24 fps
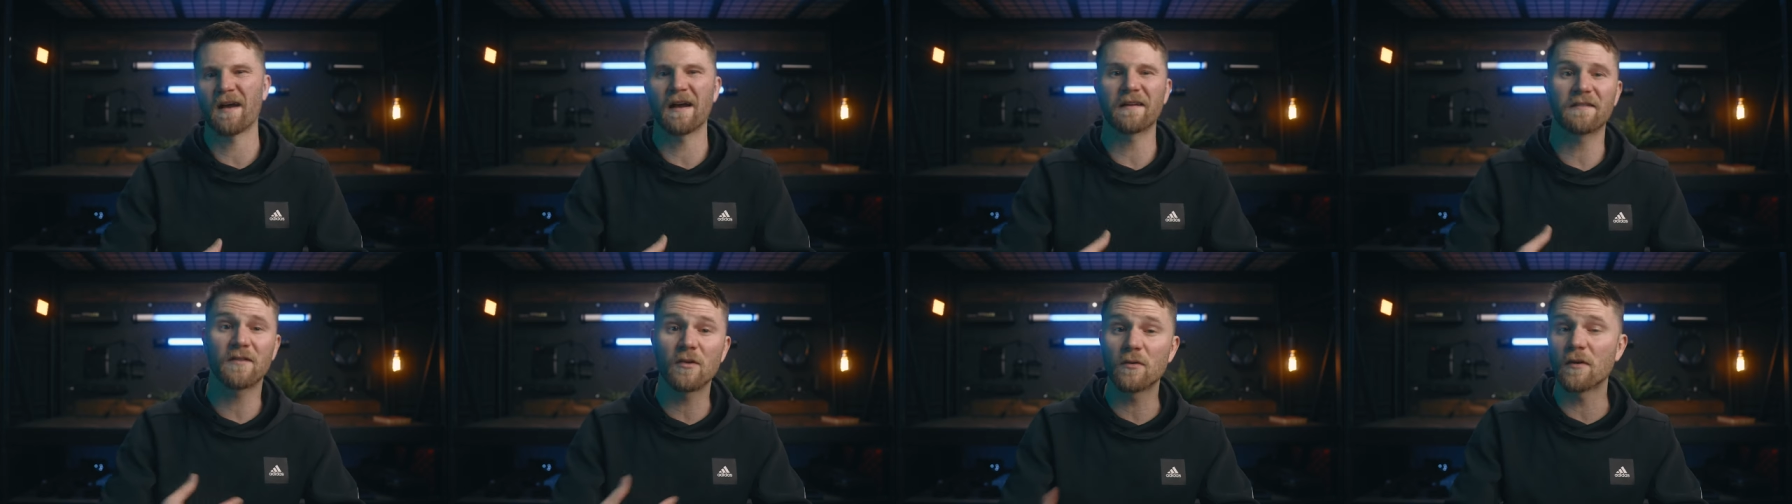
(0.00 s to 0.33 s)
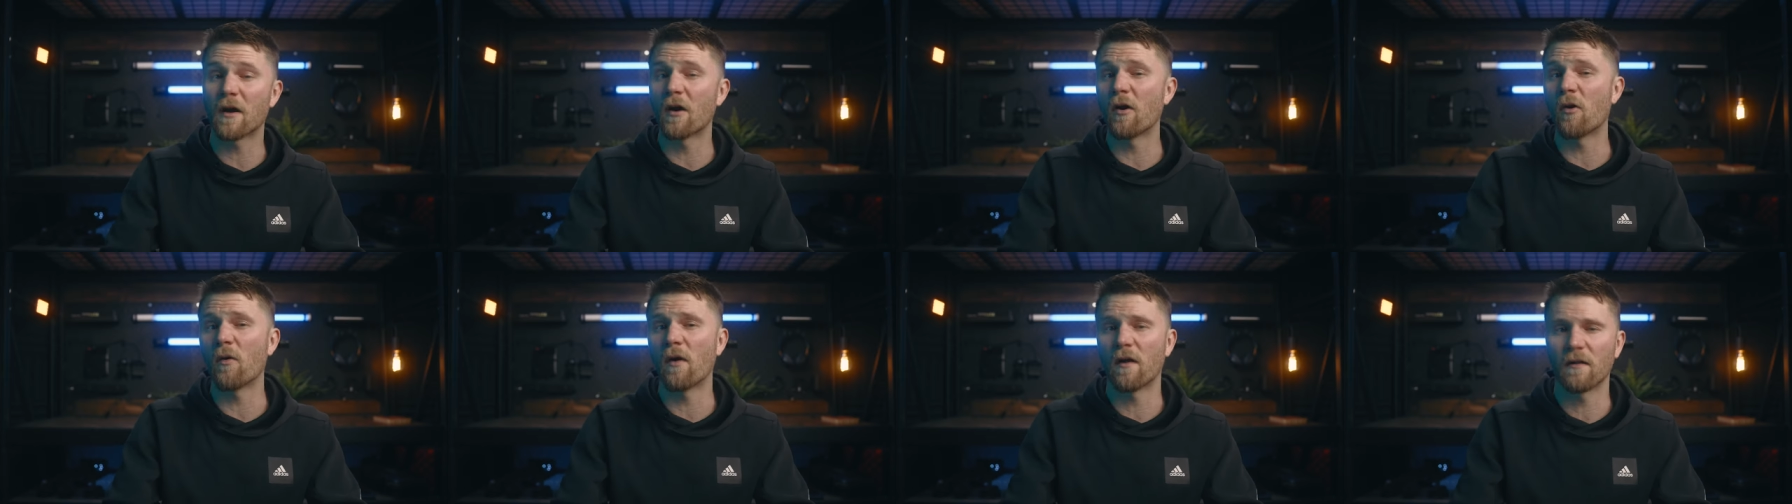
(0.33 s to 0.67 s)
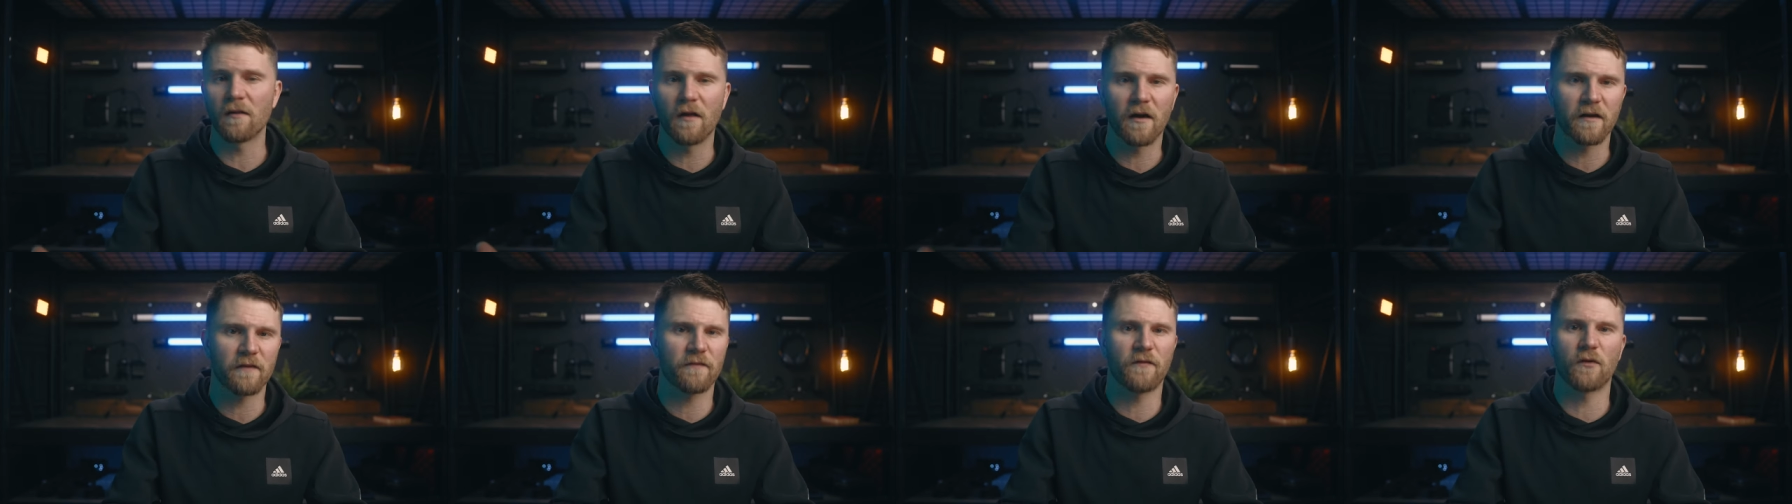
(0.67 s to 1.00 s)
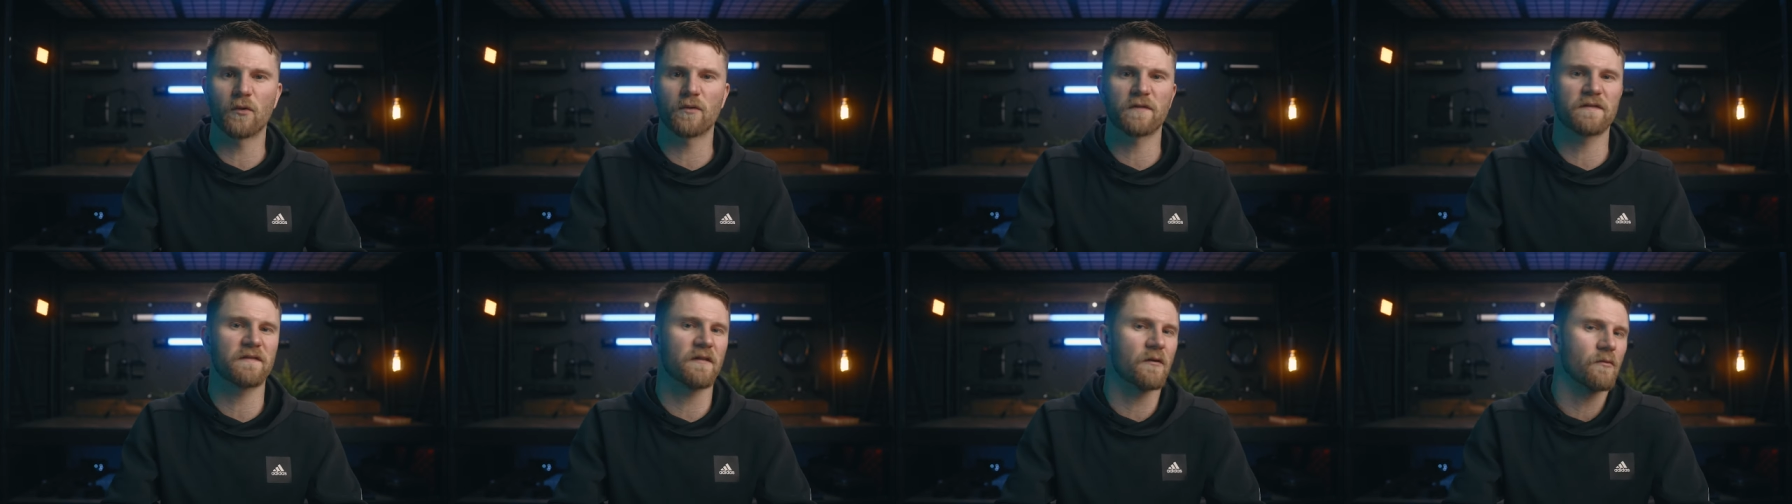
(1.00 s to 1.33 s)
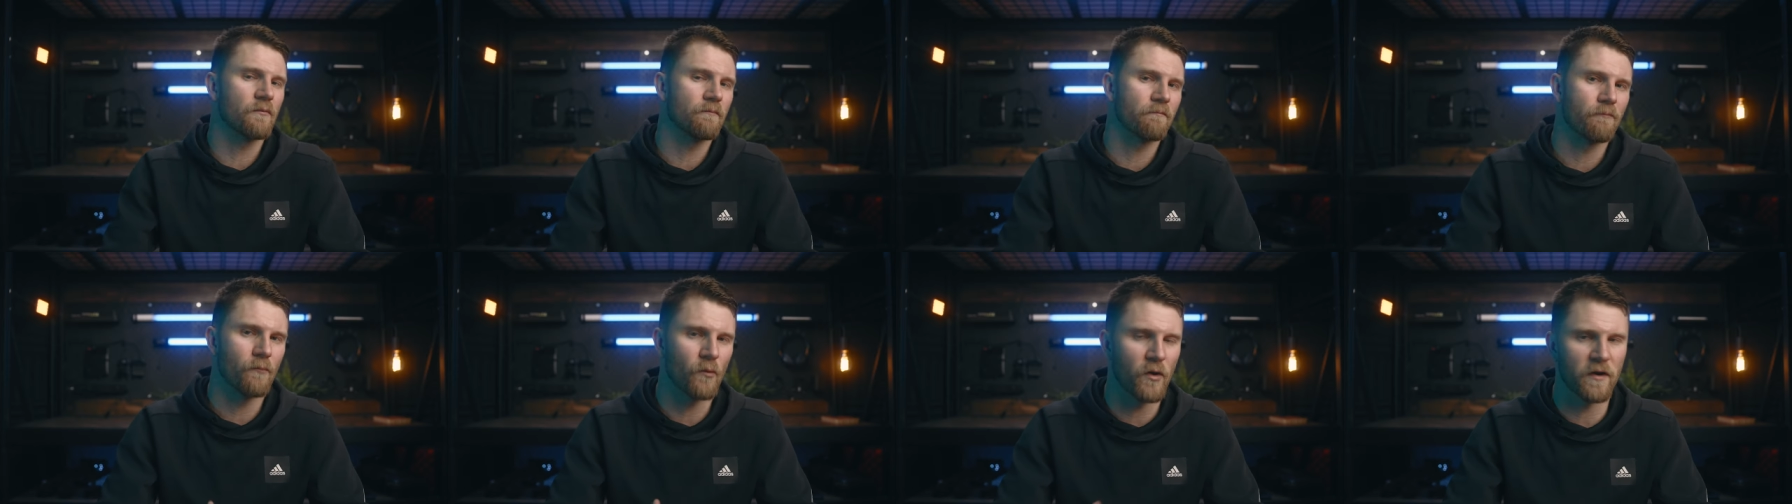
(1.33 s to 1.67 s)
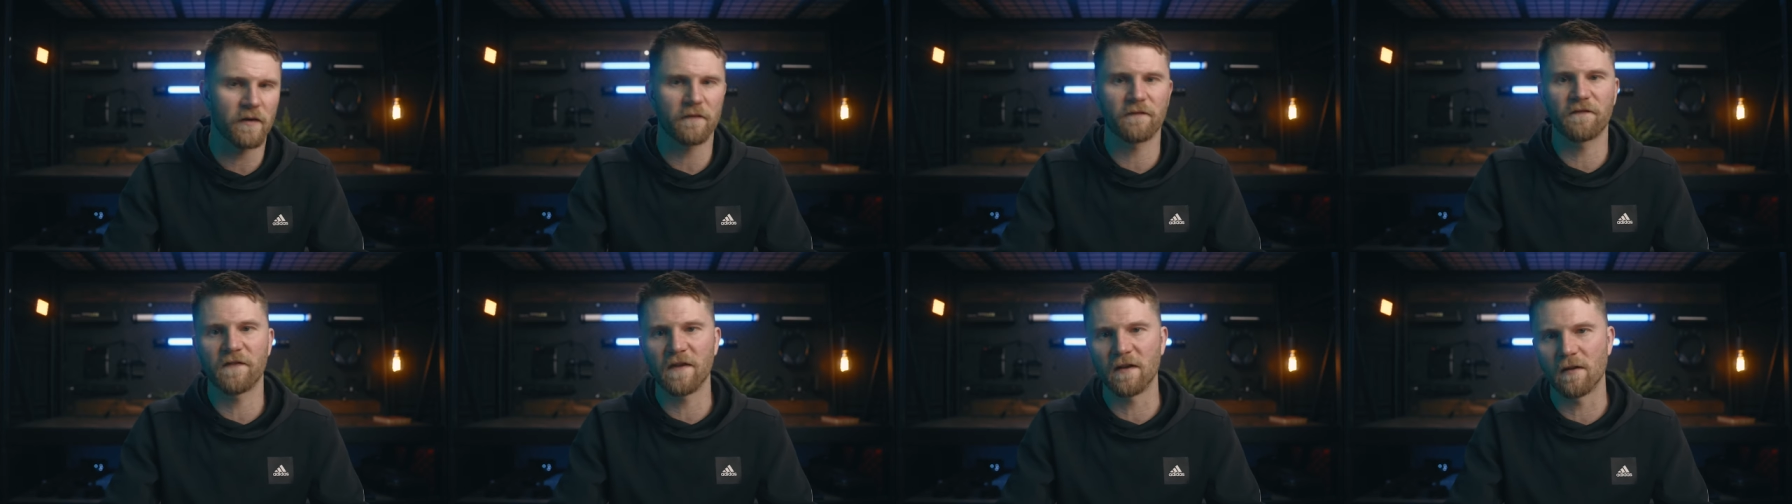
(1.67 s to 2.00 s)
I do know a lot of folks don't want
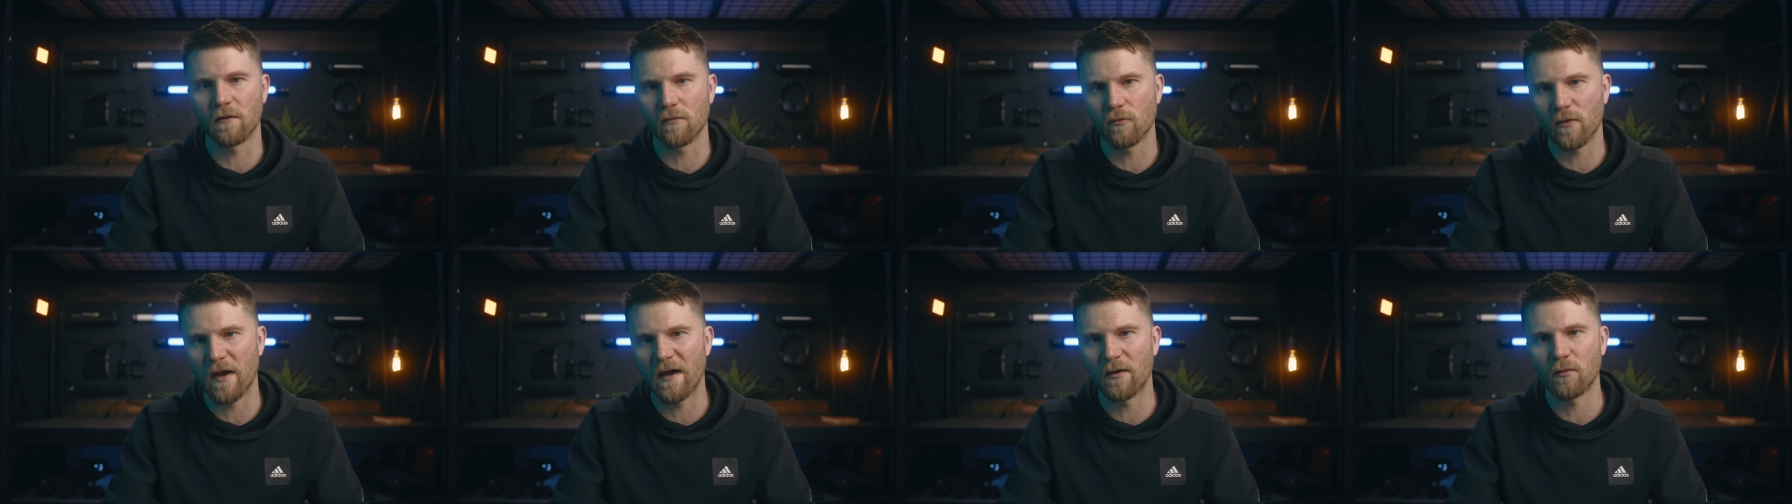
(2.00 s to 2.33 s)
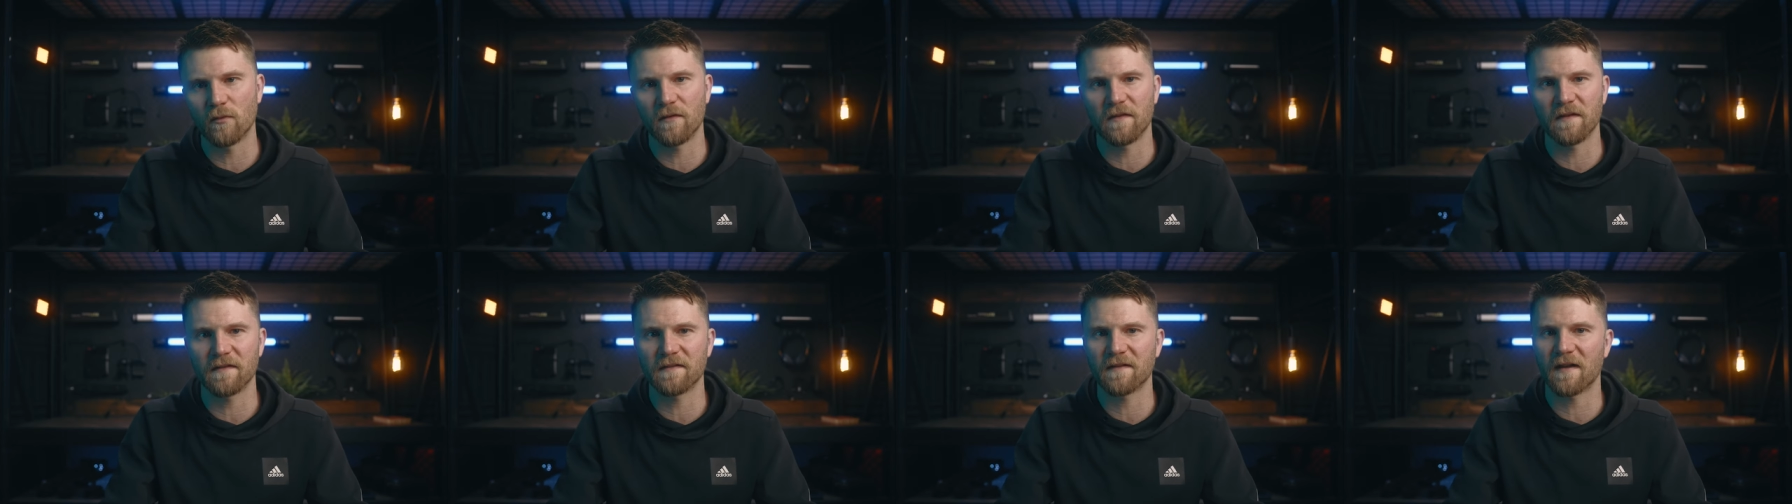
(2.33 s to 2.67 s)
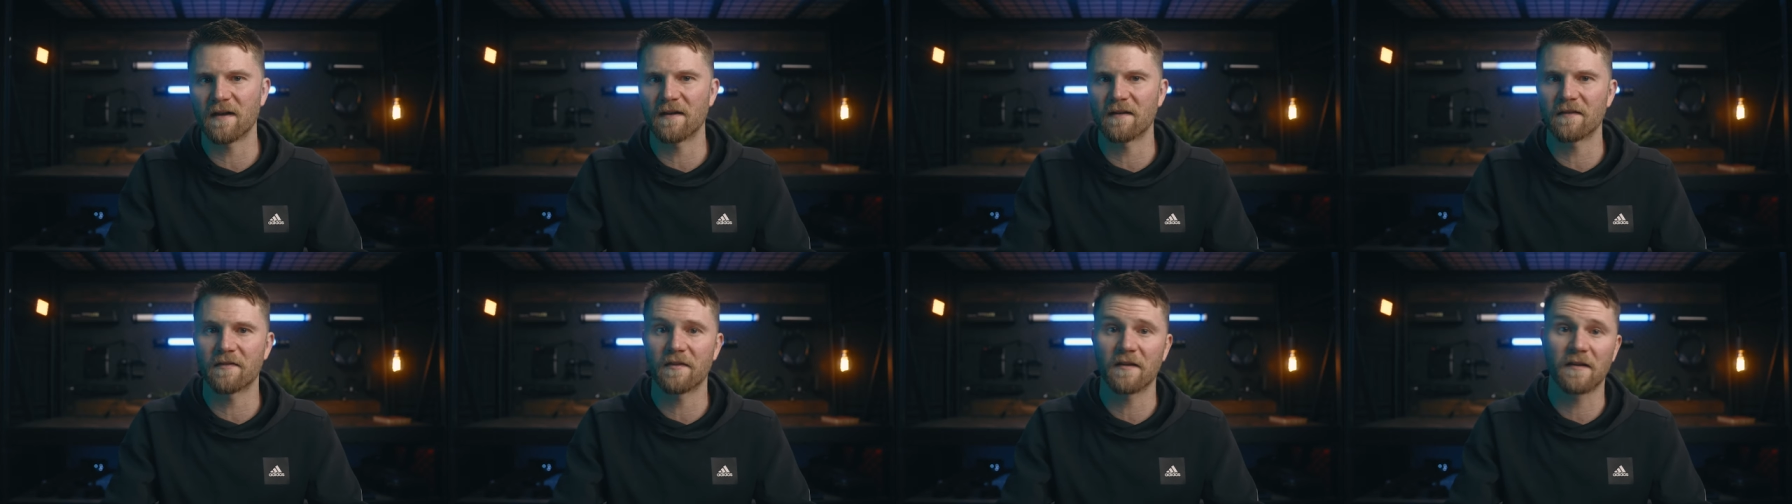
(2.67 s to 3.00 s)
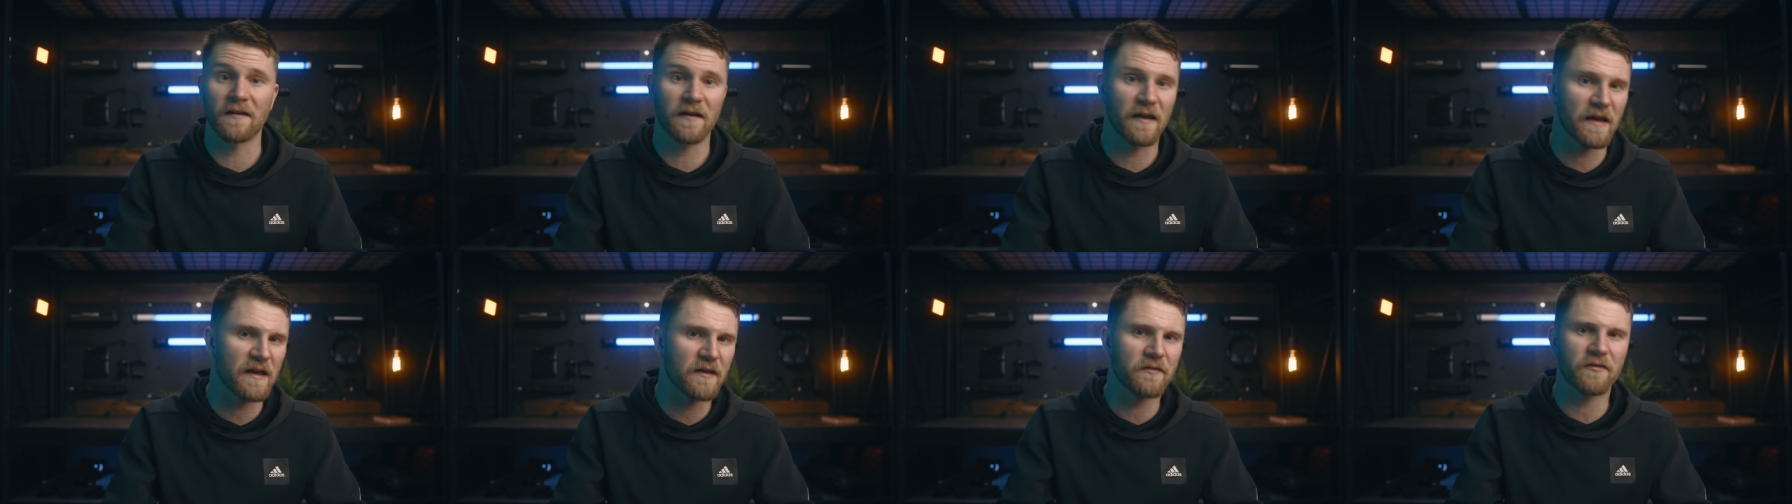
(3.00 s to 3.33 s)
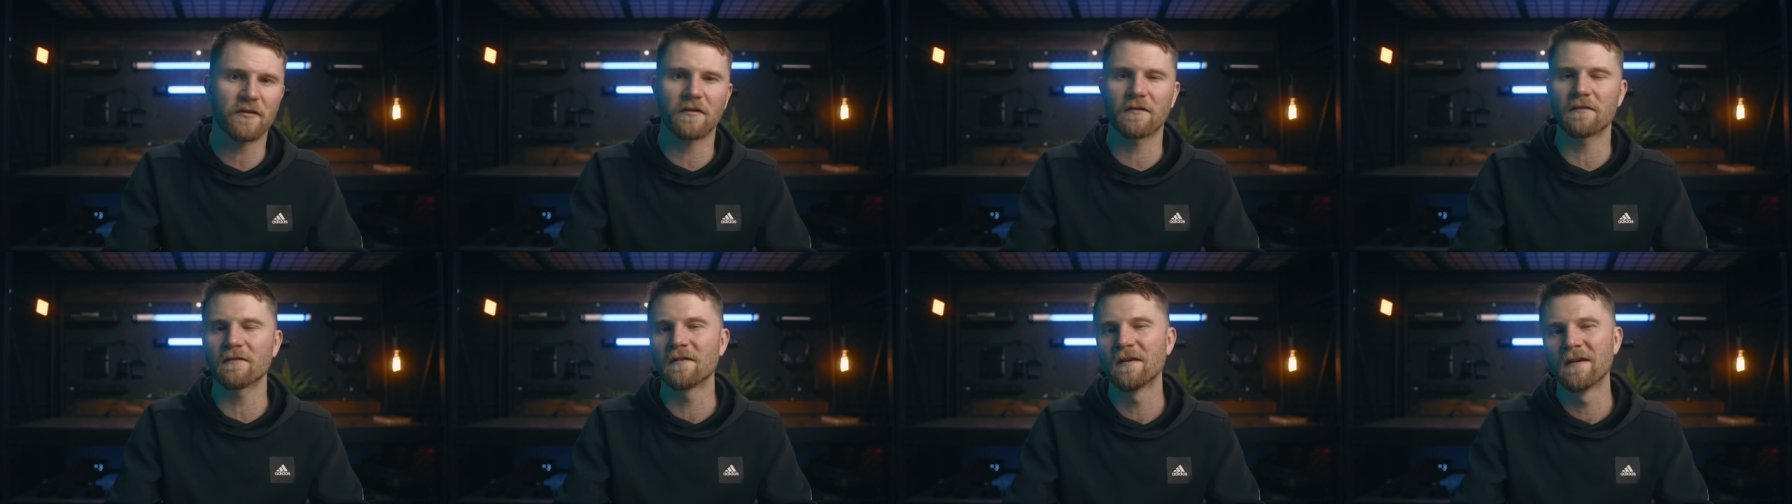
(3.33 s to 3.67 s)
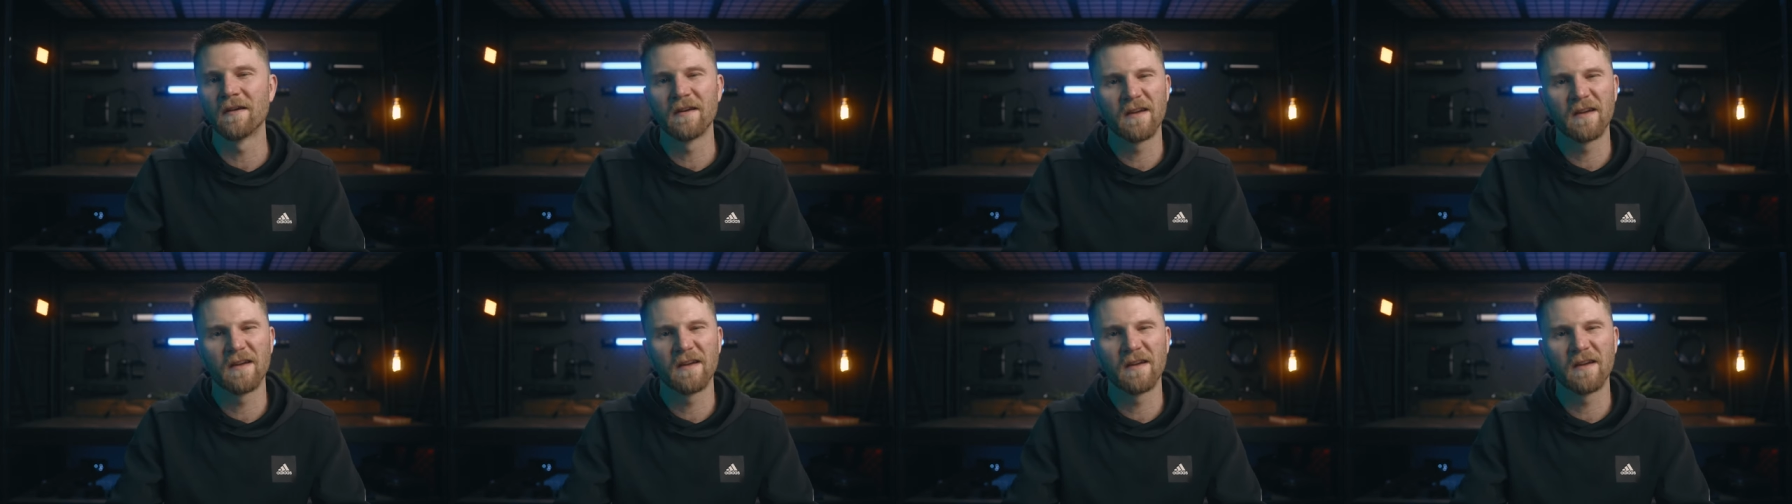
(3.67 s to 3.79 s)
to fiddle around with this kind of thing either,